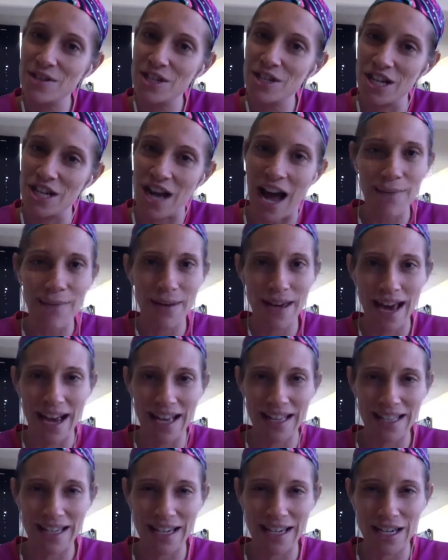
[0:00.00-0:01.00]
Should I be
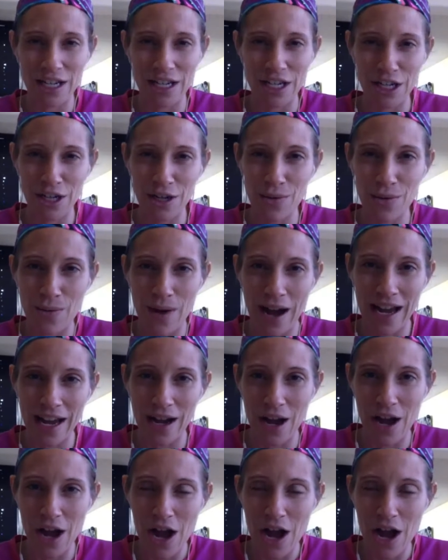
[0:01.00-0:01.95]
hesitant too? Why?